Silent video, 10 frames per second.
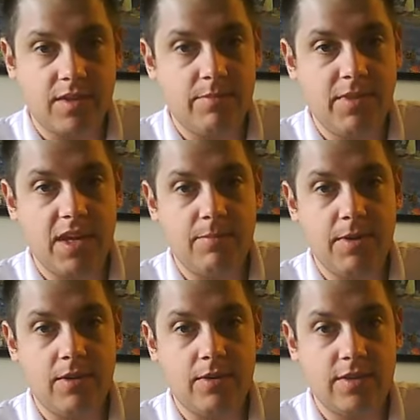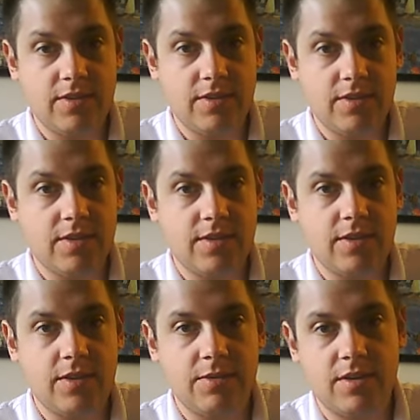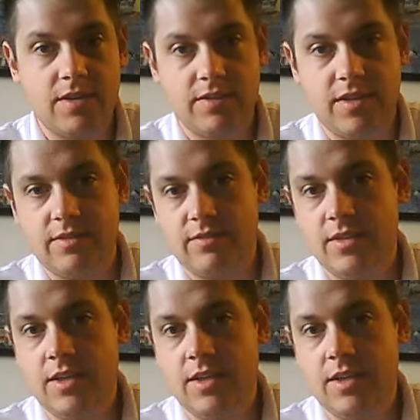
the Mega Powers is that what they were, and then